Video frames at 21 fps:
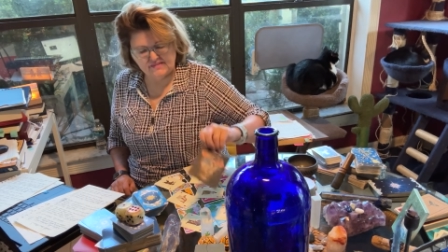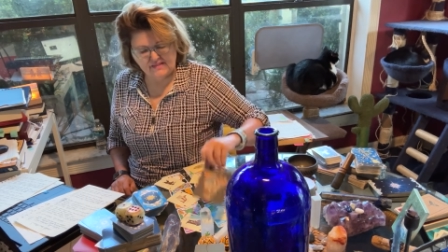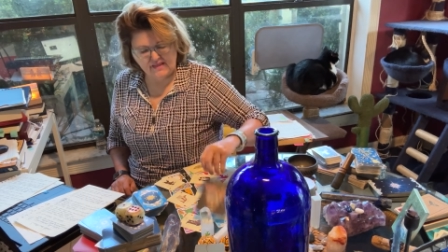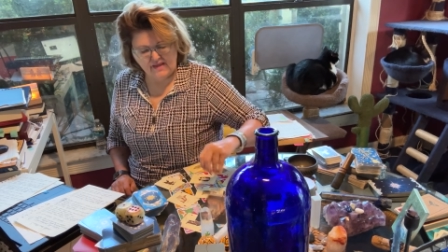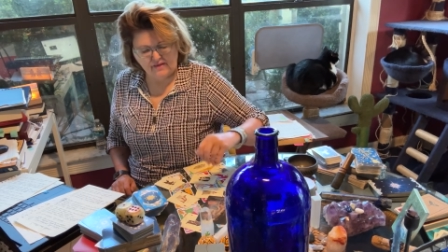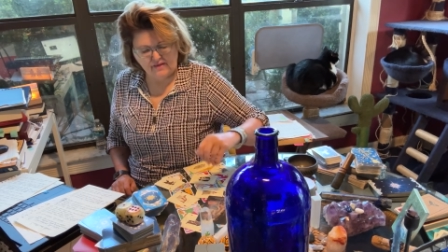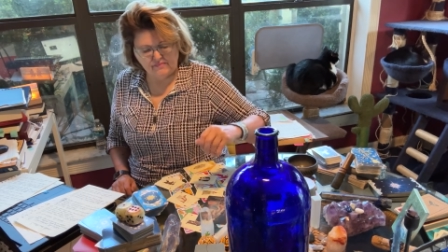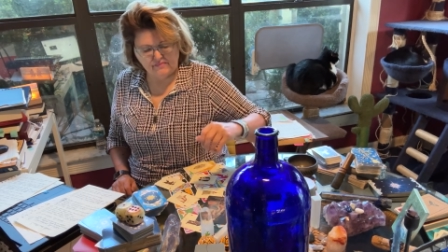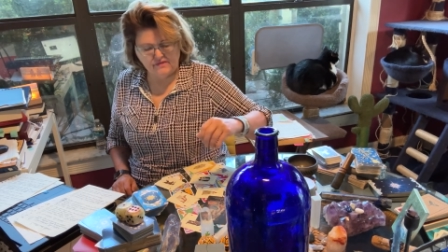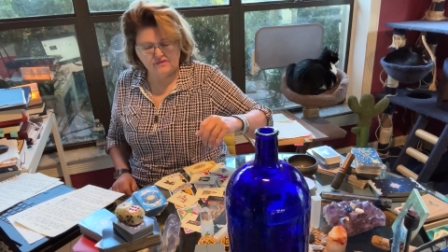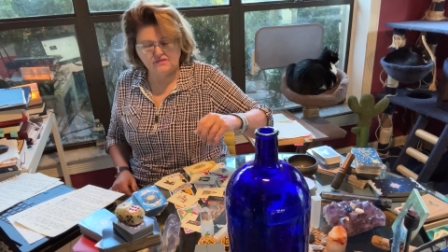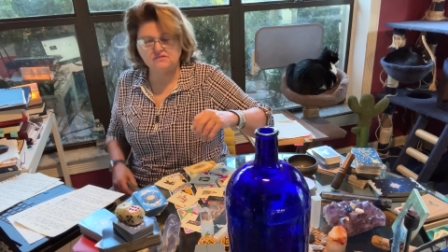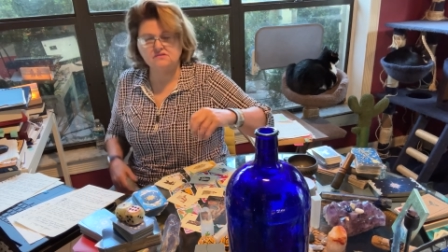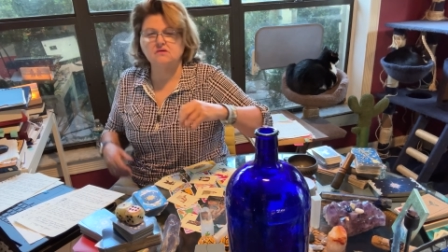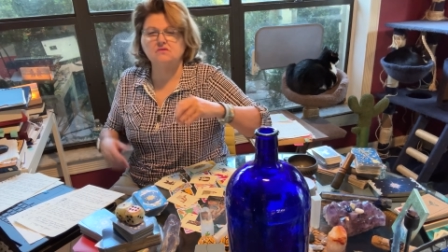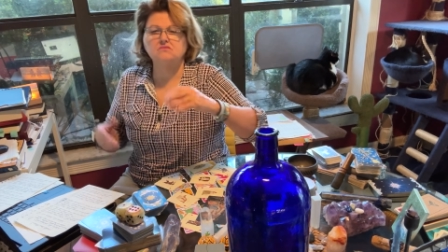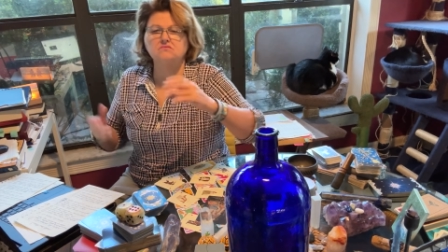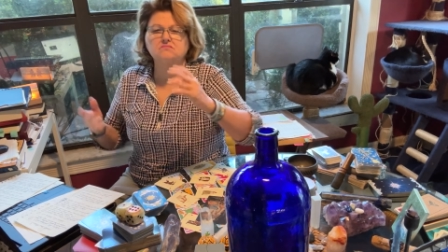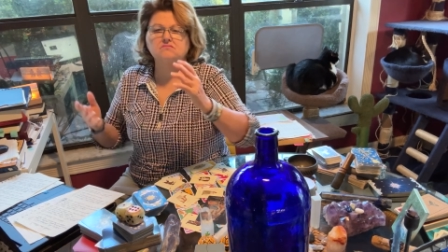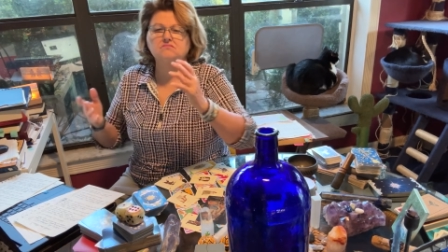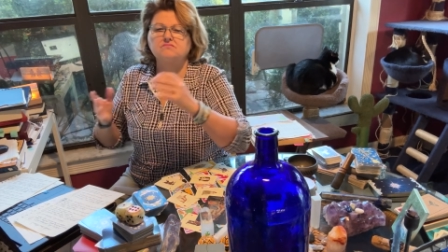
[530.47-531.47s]
that mean?
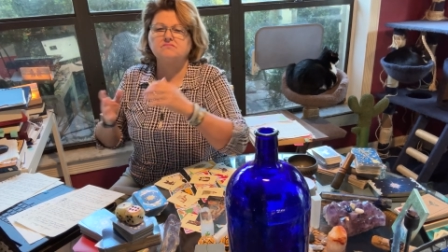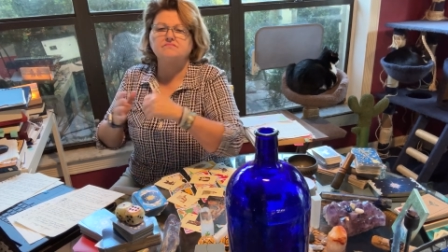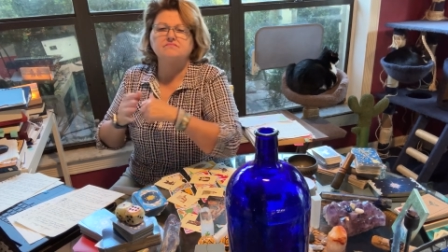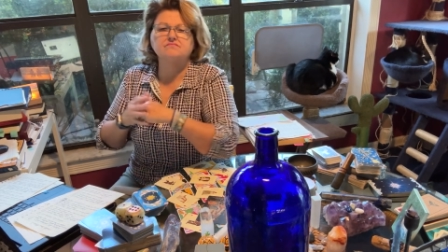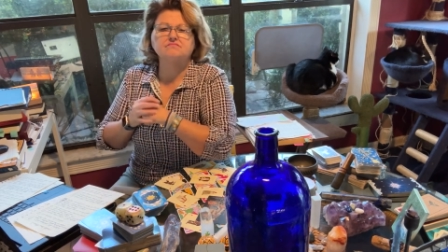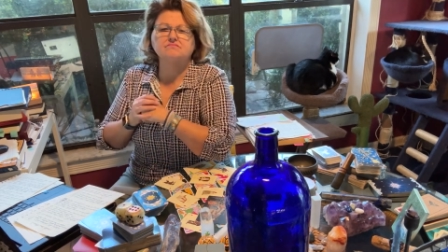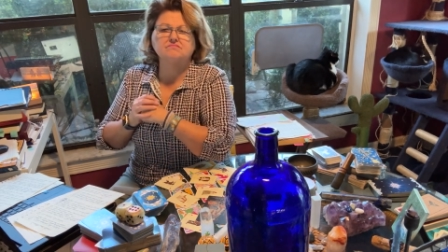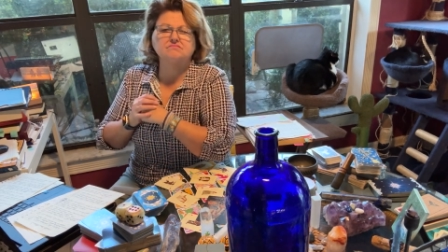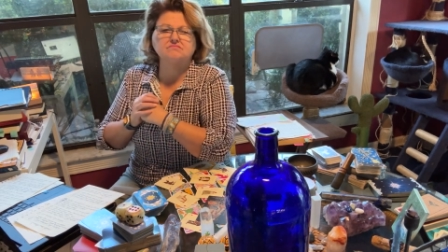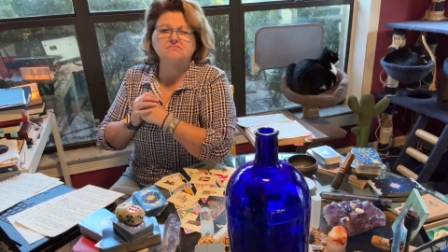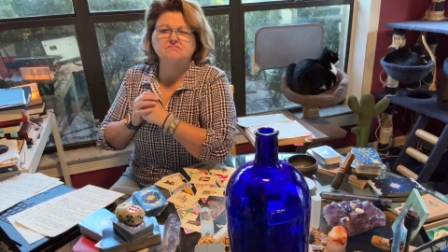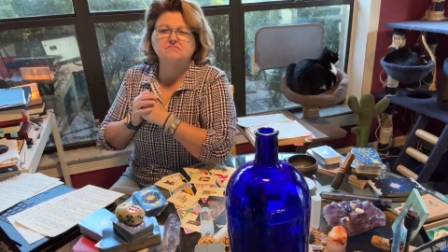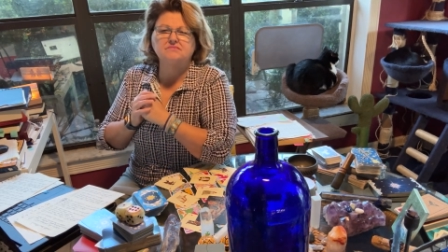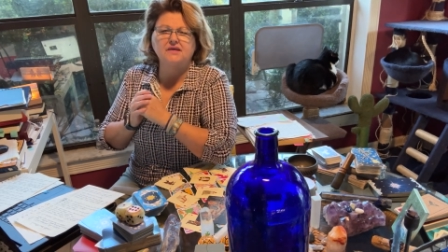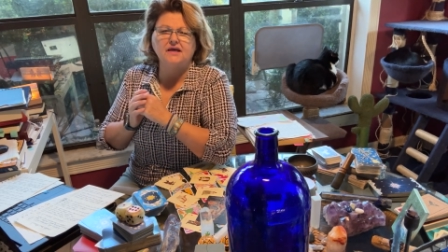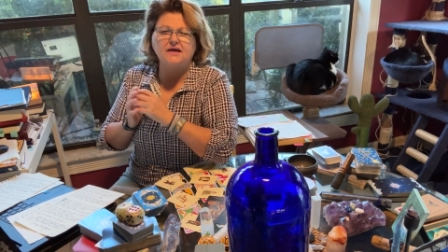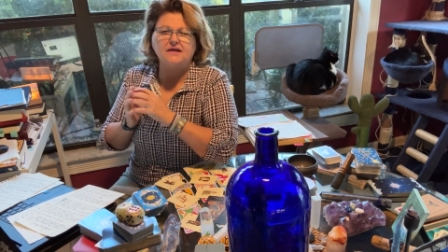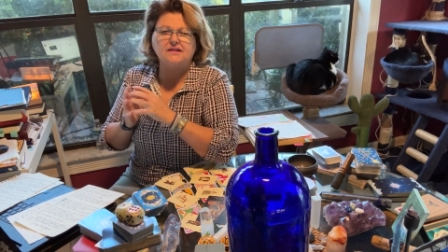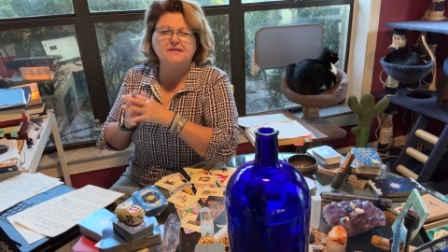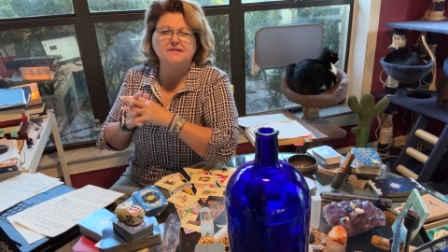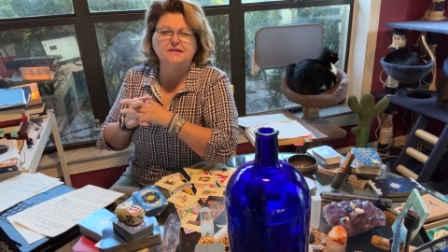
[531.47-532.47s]
Don't
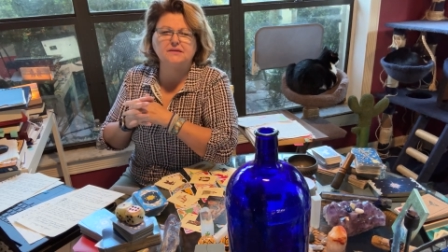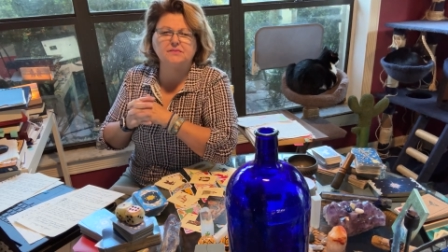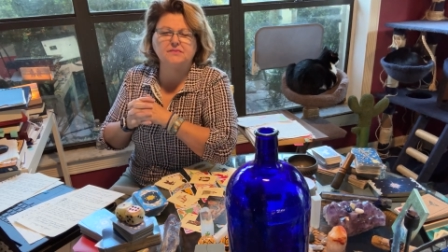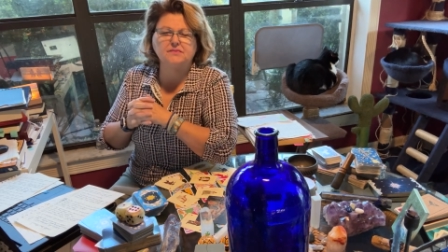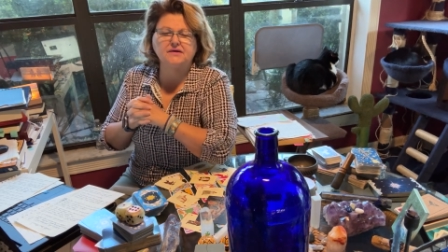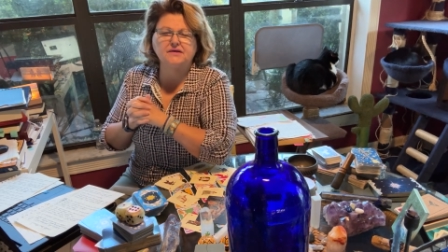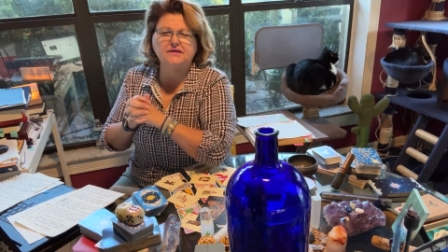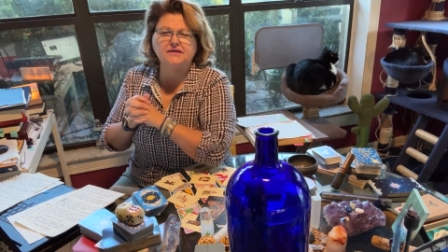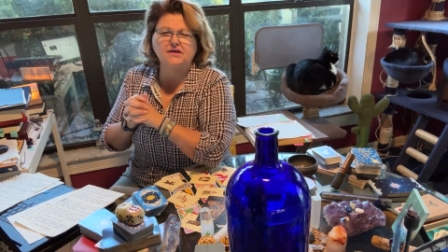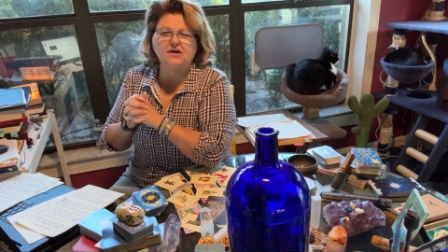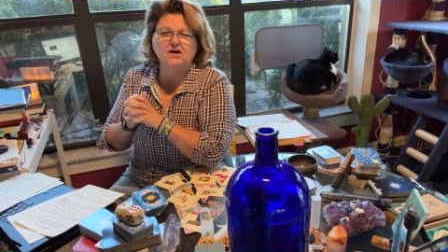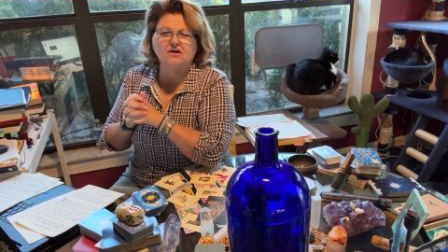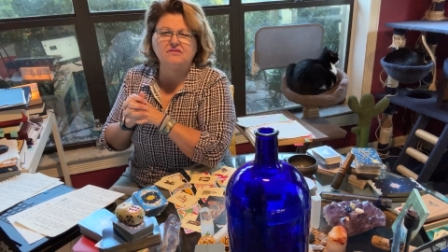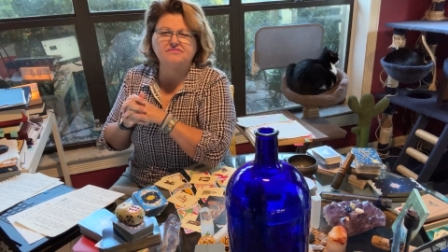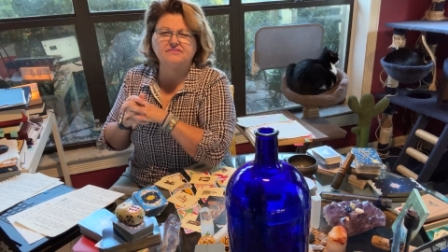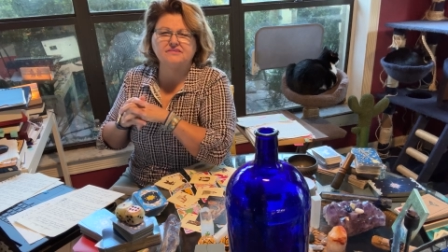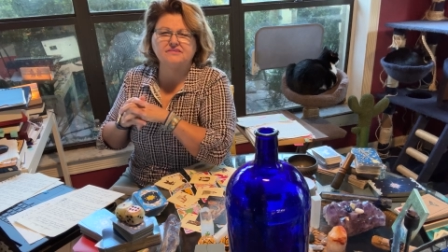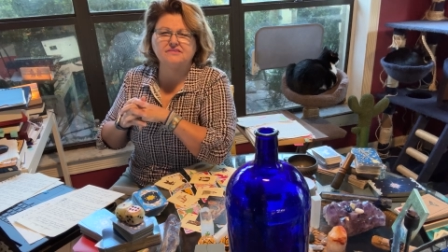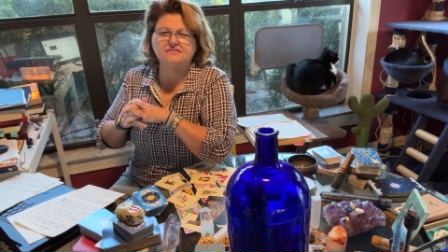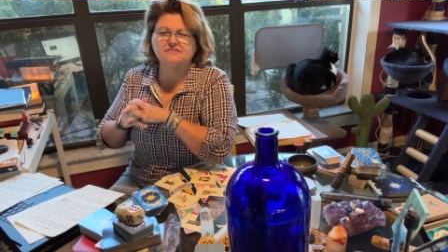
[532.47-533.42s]
tell anybody off,